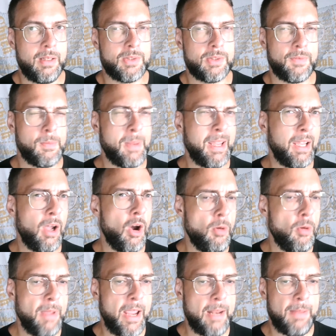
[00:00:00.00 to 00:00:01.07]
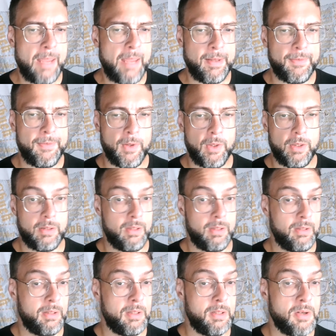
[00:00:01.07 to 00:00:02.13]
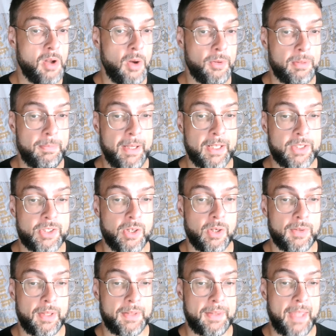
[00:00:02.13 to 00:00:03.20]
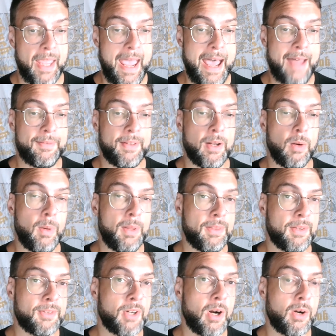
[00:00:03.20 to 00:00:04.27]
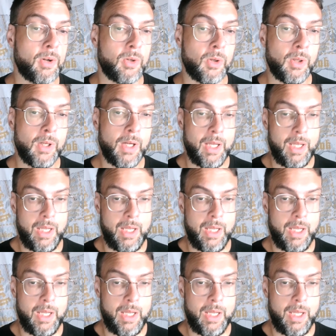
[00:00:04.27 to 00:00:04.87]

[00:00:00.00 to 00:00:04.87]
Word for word: So if you're making homemade baby food, note the picture that they had there with this article,